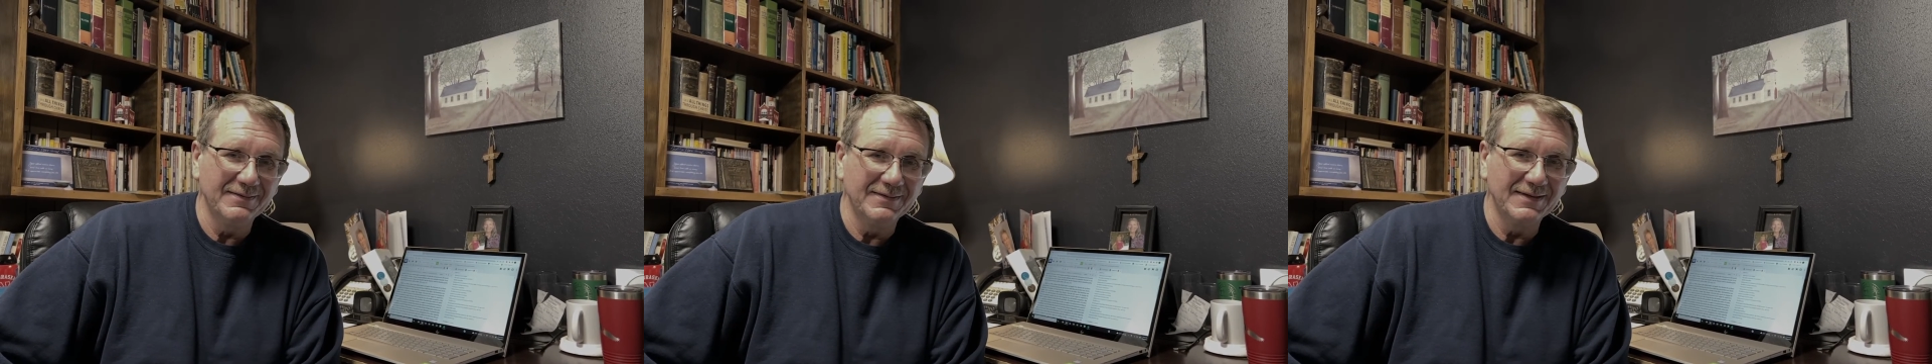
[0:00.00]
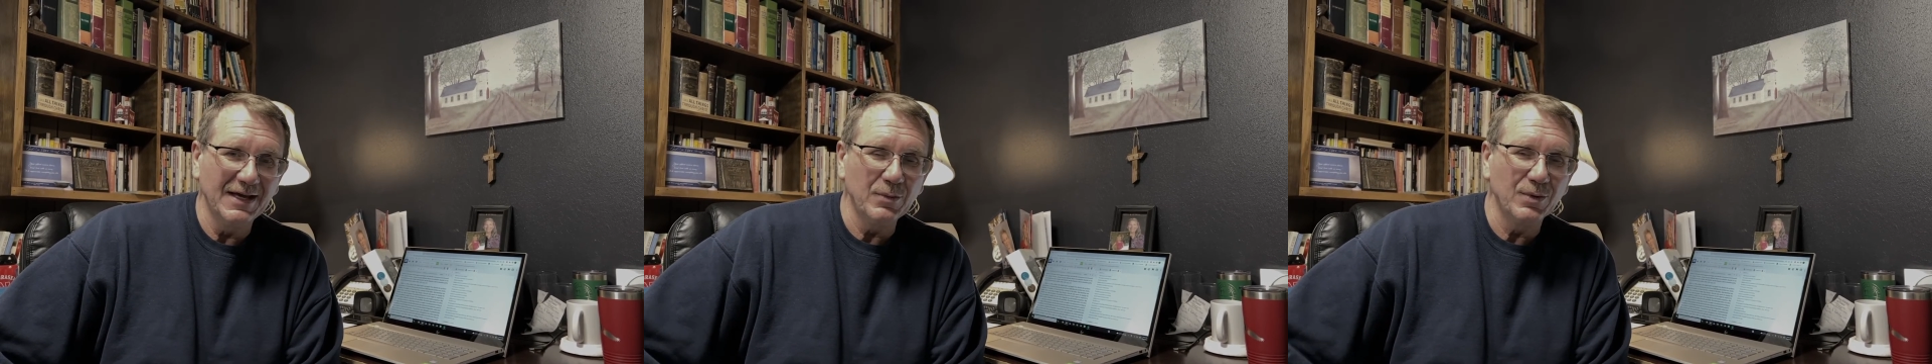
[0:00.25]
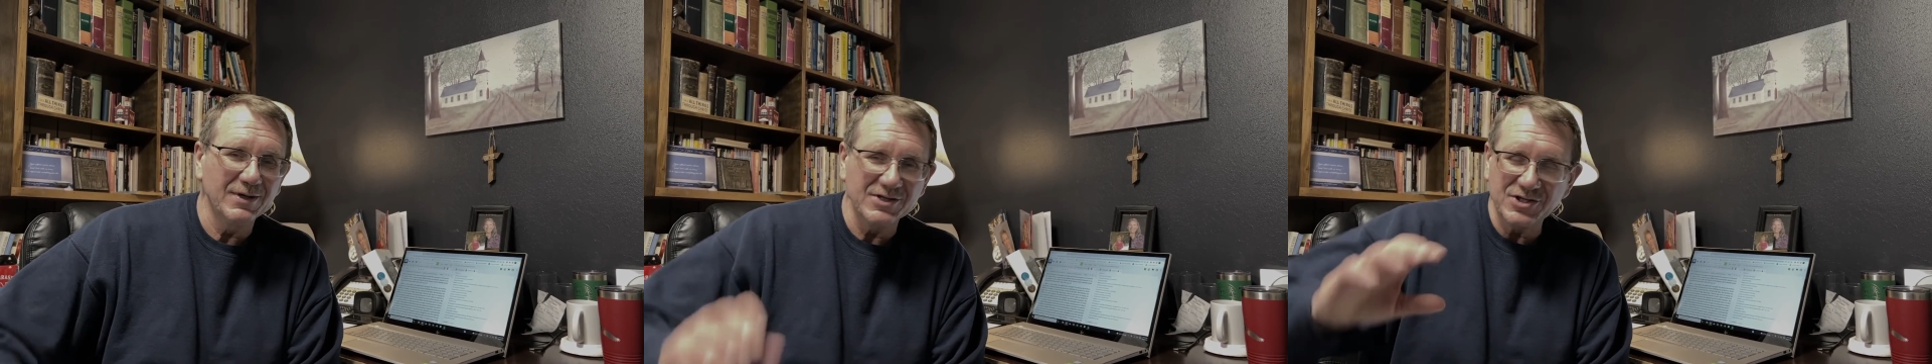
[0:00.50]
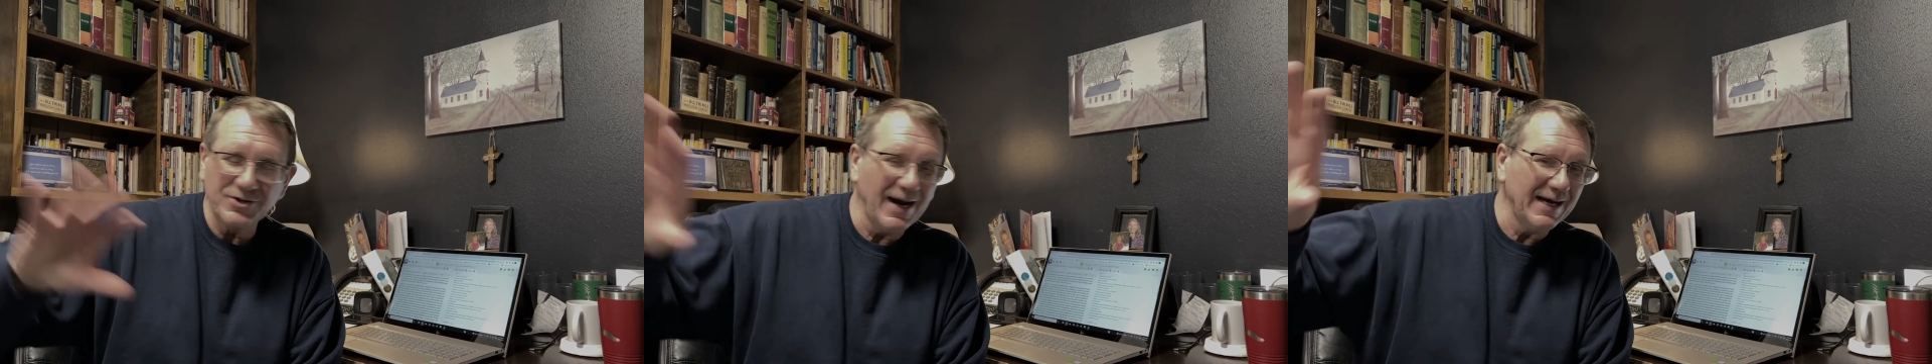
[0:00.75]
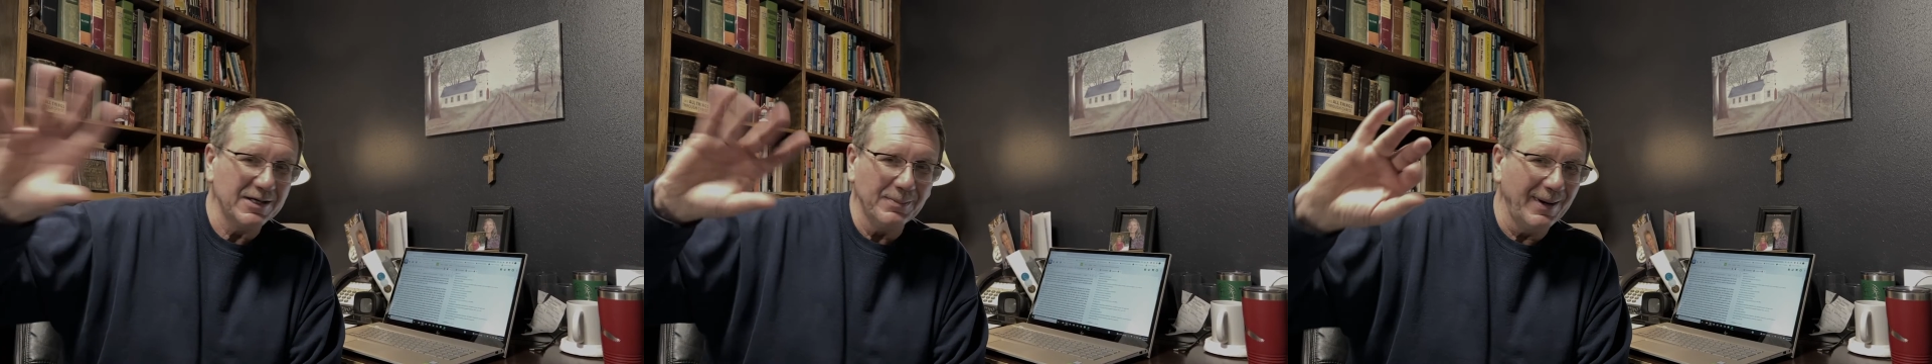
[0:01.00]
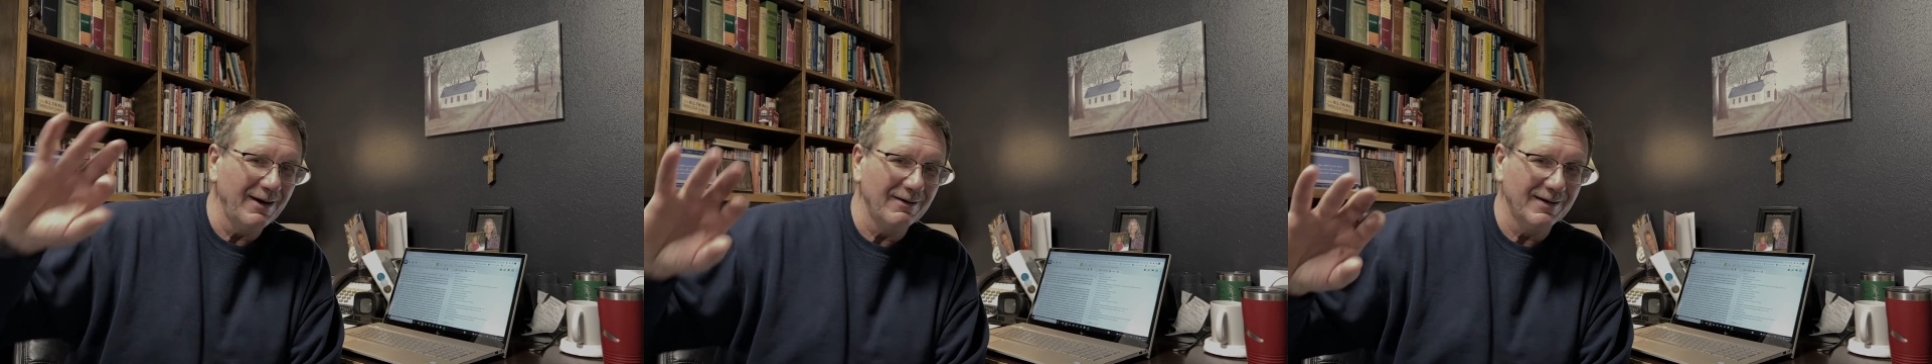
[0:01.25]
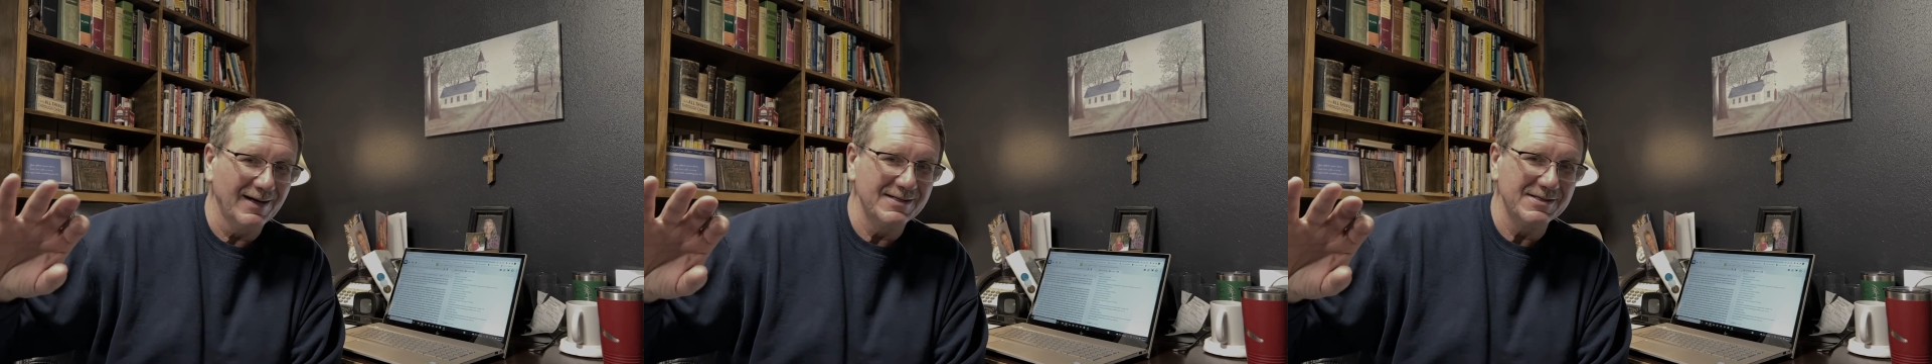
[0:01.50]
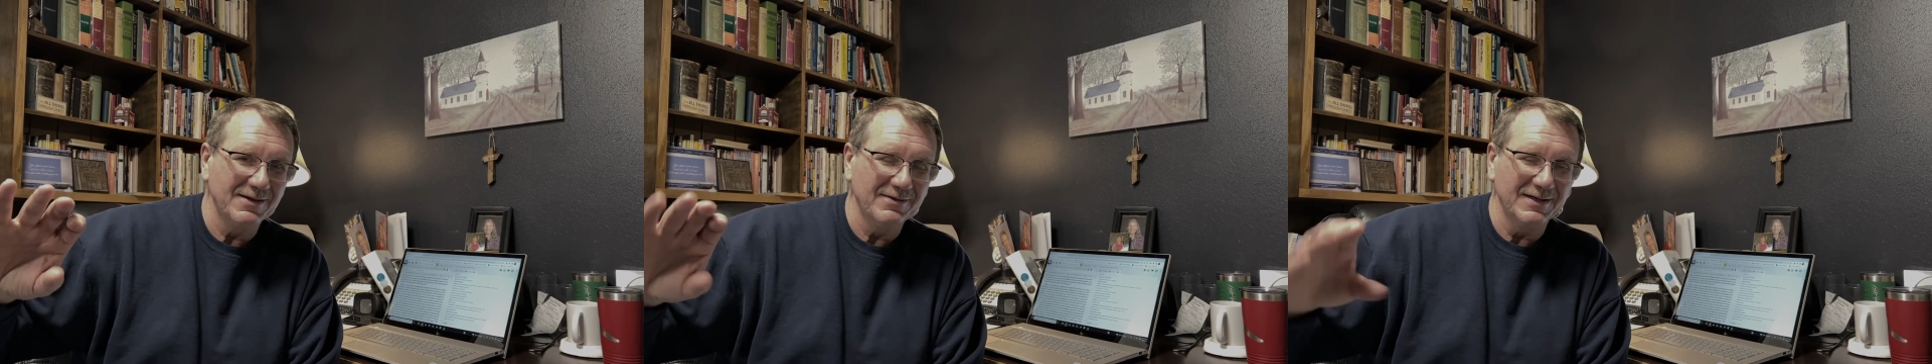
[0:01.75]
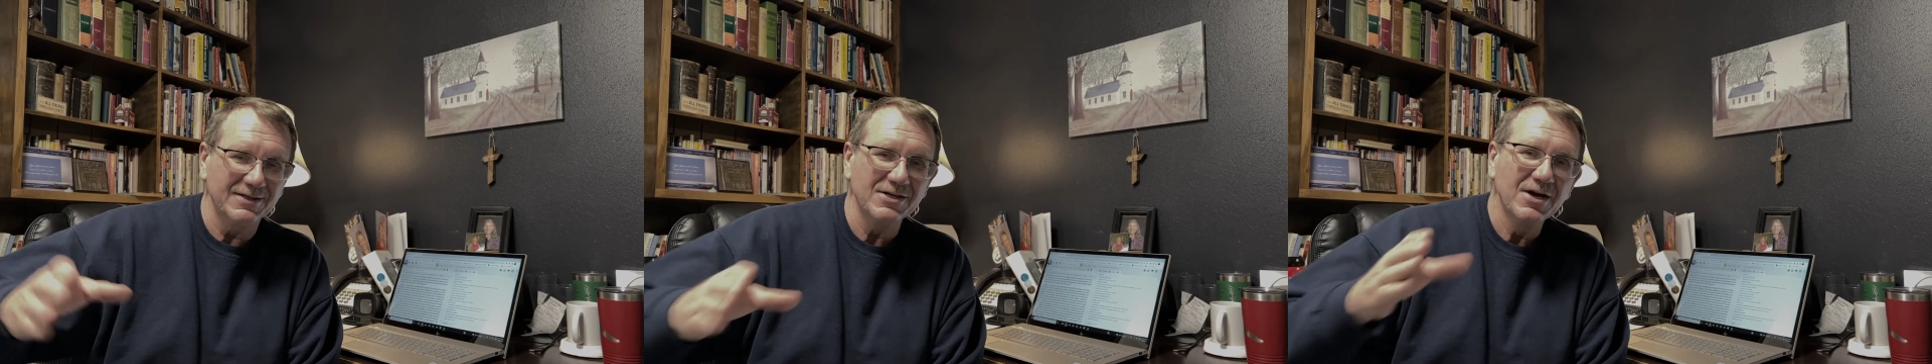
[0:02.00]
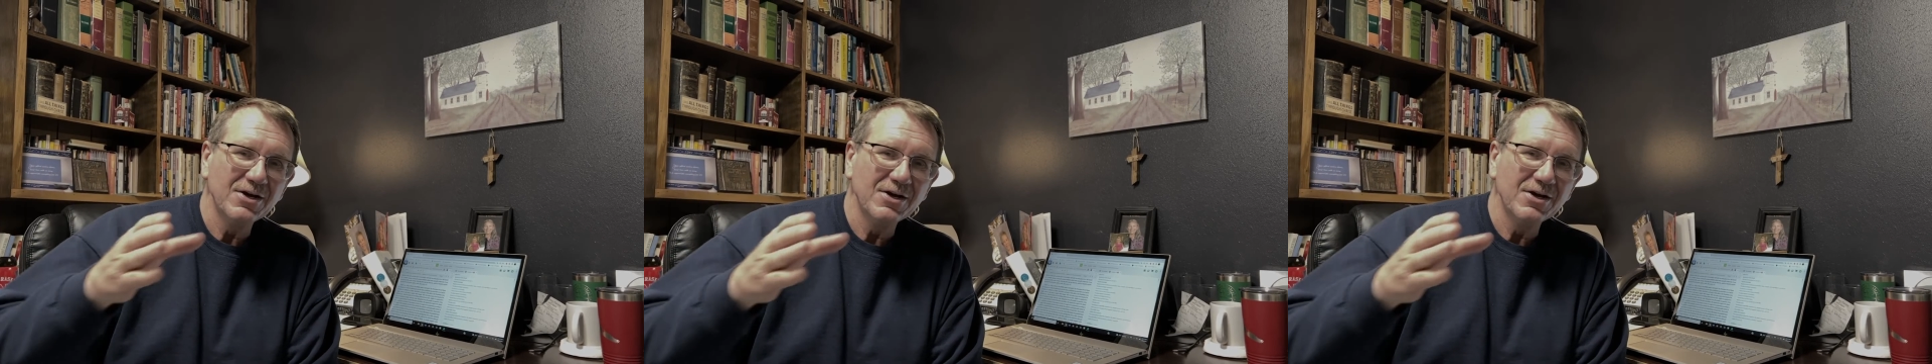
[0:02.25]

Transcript: They were distracted by all kinds of other things.